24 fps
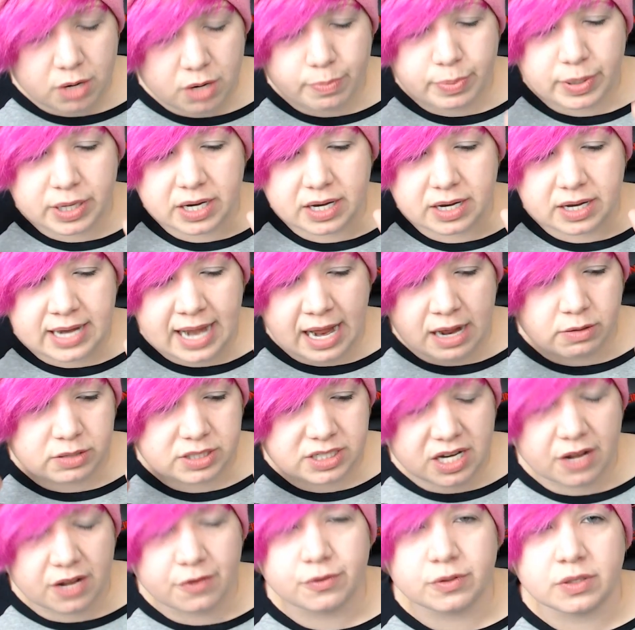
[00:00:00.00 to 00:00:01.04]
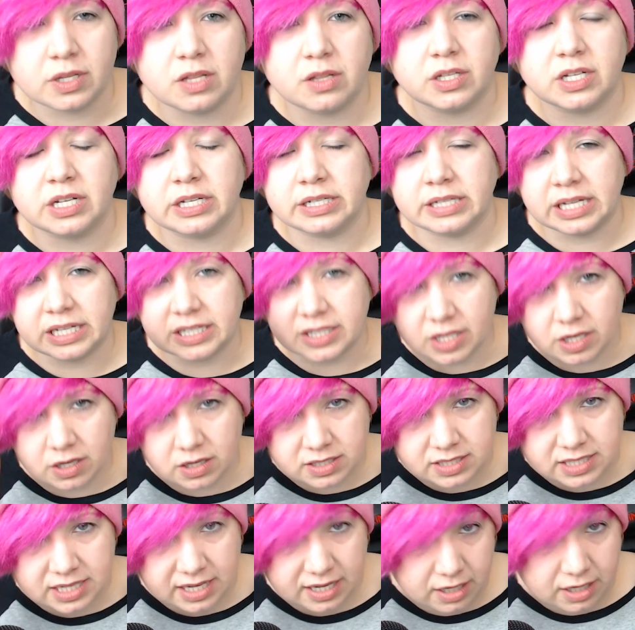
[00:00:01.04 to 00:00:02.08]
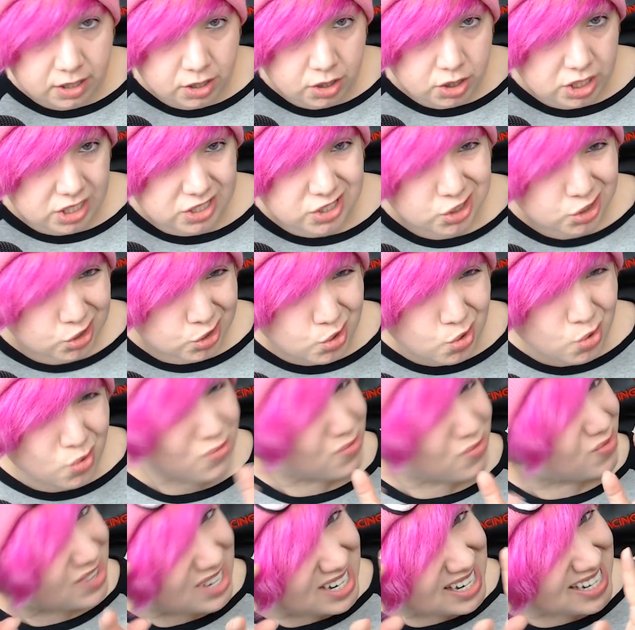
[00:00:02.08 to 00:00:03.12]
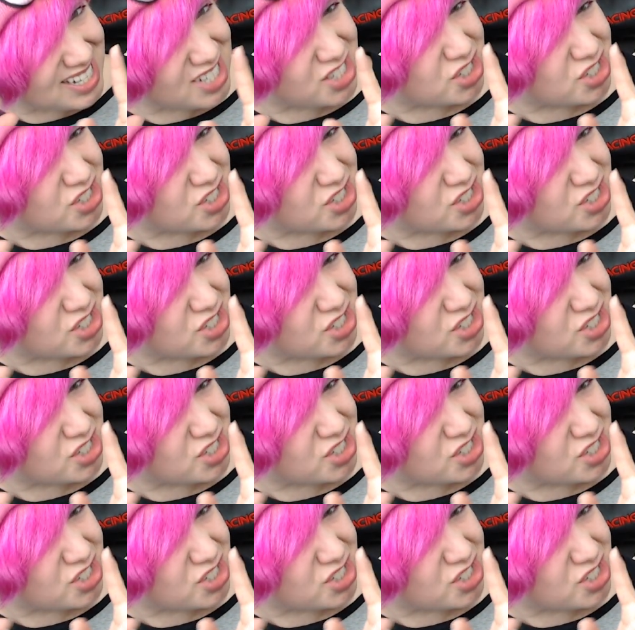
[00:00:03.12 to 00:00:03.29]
But now it's definitely looking like there is a suit-ish